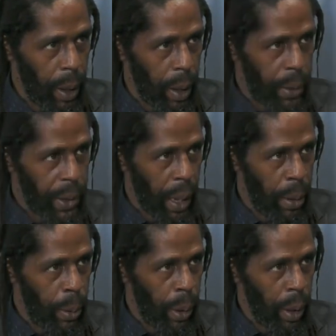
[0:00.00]
And
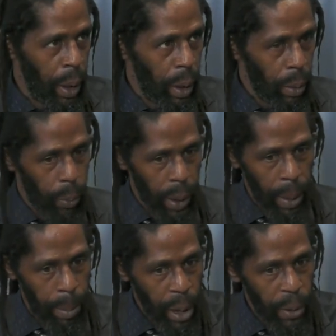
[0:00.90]
so when
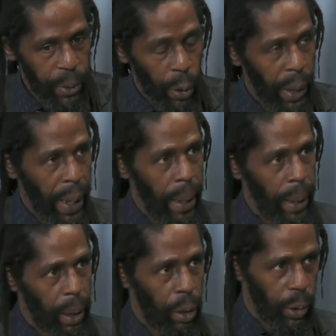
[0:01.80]
I moved on it,
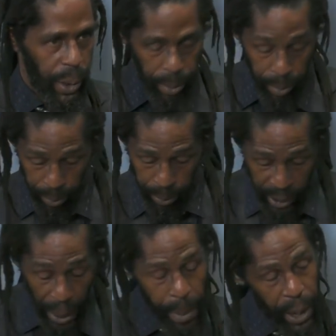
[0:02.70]
it caused
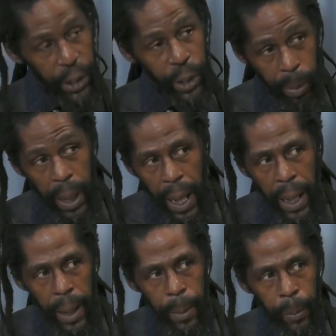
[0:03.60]
damage to my
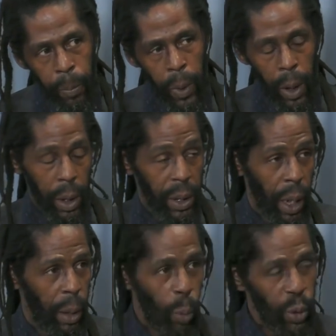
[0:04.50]
knee. So
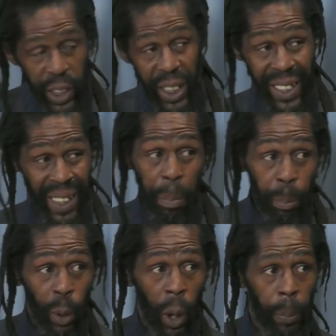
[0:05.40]
it wasn't a
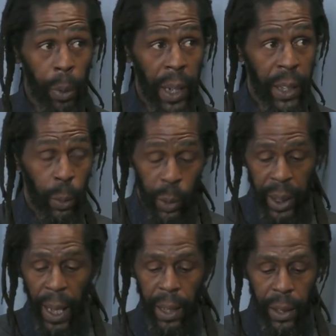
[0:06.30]
simple operation. It was a
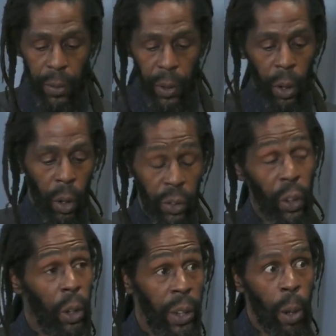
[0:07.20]
case of cut,
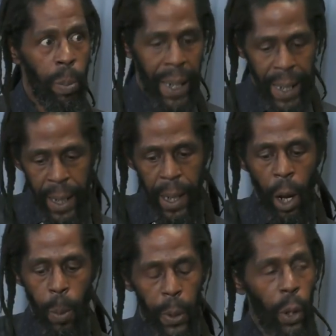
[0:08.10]
not no bleeding,
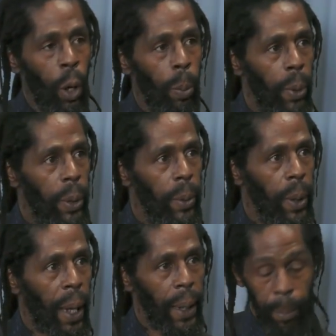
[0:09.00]
open up
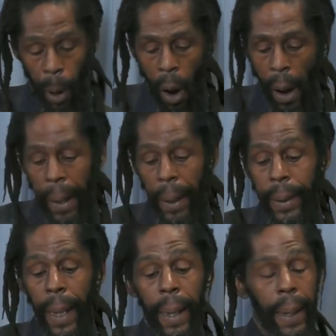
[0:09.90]
like a pie,
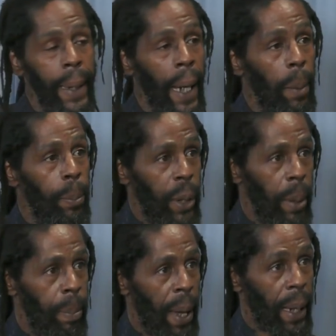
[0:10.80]
take it out, put
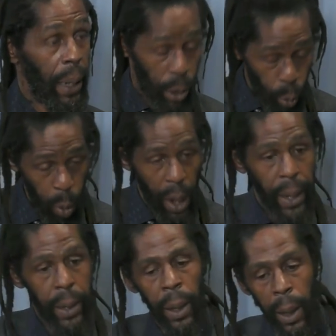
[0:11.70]
it back. It's
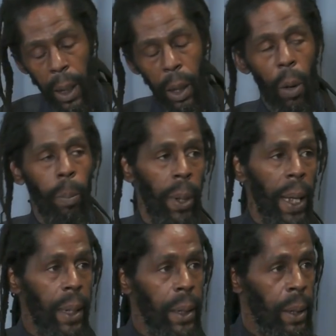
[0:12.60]
quite a
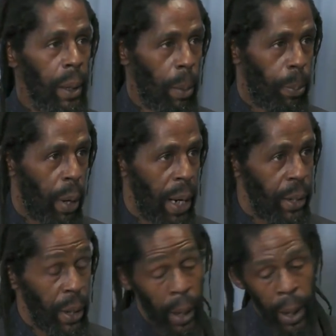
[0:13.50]
complex
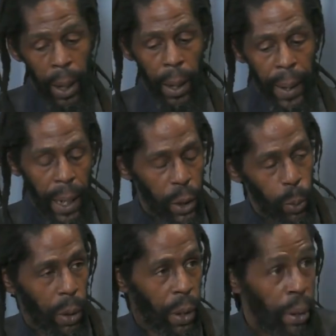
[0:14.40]
operation, and that's
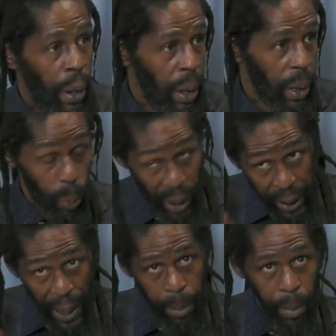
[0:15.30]
what the nurse, when I
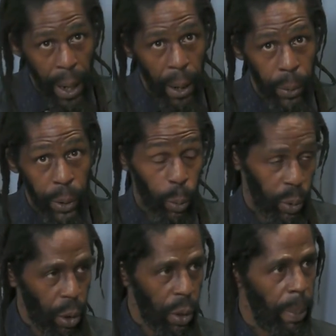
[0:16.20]
came round,
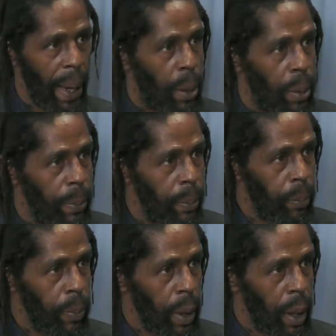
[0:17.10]
was on about.
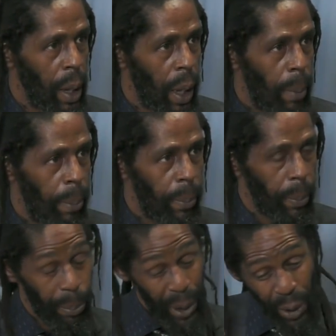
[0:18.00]
And
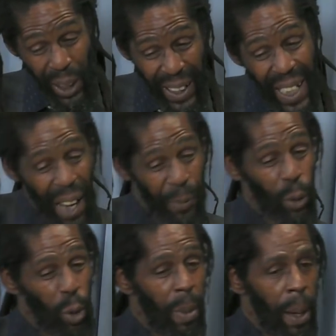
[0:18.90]
because I didn't have
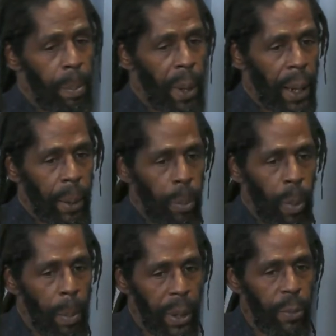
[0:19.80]
to remember, I
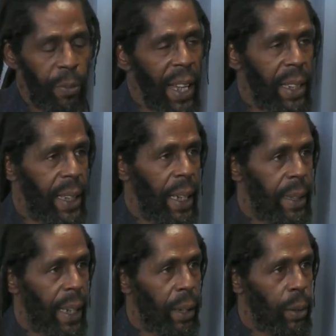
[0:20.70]
remember the vague
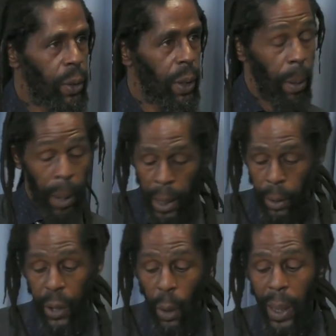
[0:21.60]
details, and it
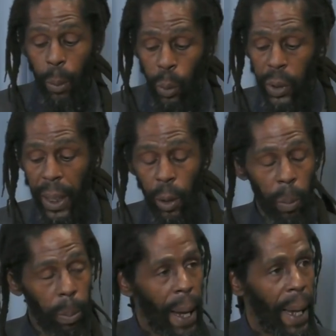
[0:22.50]
was only once I
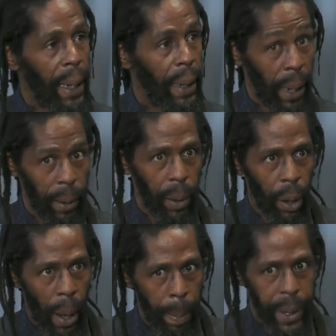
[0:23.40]
come back and I
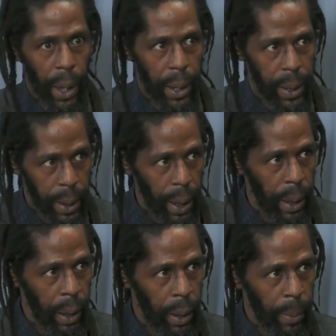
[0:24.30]
got hepatitis C